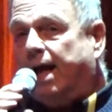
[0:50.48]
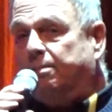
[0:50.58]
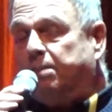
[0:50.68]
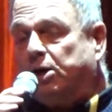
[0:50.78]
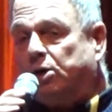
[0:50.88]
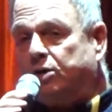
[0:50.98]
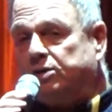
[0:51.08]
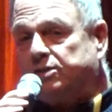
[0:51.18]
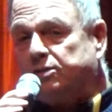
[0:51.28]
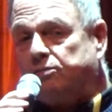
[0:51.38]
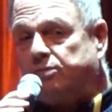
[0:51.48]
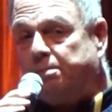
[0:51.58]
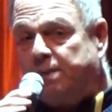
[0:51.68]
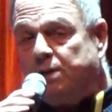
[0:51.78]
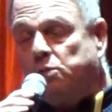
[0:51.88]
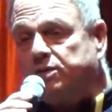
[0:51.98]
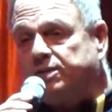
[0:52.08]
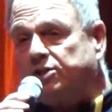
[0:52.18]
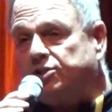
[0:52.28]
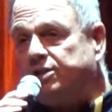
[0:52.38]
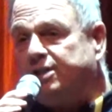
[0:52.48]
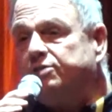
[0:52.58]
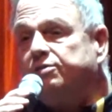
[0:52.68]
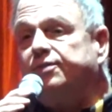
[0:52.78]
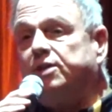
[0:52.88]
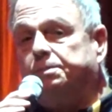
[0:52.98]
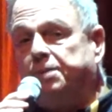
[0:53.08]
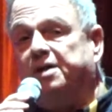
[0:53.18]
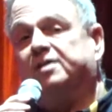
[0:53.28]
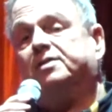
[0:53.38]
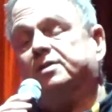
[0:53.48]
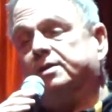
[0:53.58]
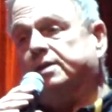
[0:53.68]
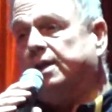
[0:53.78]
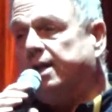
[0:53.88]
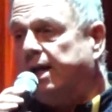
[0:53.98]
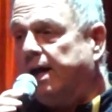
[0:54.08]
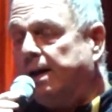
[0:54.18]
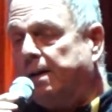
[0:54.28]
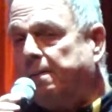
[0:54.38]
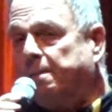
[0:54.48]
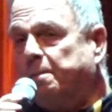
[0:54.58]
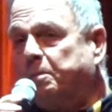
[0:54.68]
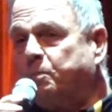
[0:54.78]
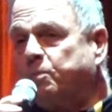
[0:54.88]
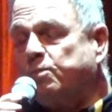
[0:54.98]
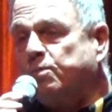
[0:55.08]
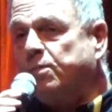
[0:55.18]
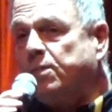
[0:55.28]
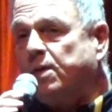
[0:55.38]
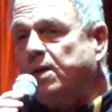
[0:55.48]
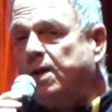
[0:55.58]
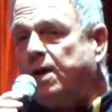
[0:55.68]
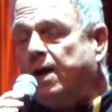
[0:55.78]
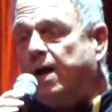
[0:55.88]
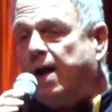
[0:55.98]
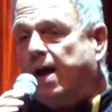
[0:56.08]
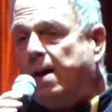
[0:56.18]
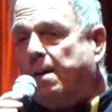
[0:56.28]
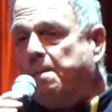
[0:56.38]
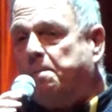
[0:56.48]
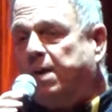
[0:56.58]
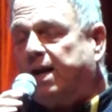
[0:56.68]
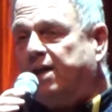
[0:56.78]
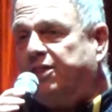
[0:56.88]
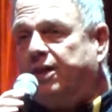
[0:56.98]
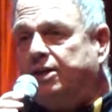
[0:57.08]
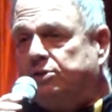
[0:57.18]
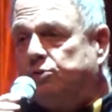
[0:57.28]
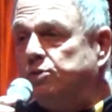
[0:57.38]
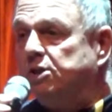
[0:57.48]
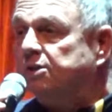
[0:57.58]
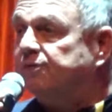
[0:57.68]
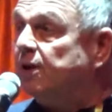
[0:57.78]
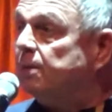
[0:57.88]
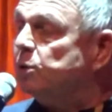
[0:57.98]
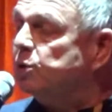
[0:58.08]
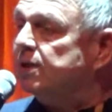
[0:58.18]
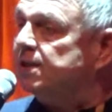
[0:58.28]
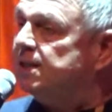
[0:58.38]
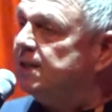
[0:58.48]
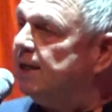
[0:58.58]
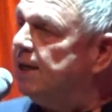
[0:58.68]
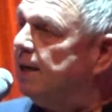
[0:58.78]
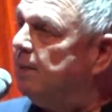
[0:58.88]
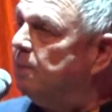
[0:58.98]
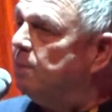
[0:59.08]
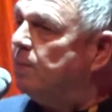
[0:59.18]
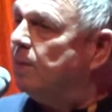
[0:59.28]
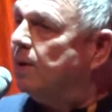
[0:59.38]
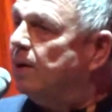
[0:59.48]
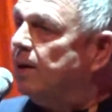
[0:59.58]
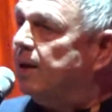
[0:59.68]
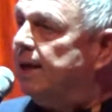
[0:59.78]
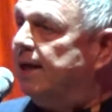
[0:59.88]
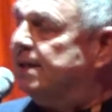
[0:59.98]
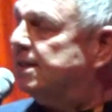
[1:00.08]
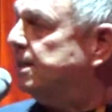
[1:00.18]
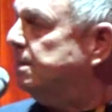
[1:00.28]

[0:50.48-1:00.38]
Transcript: and because Rabin was such an introvert person, but I think through this film you can see him in his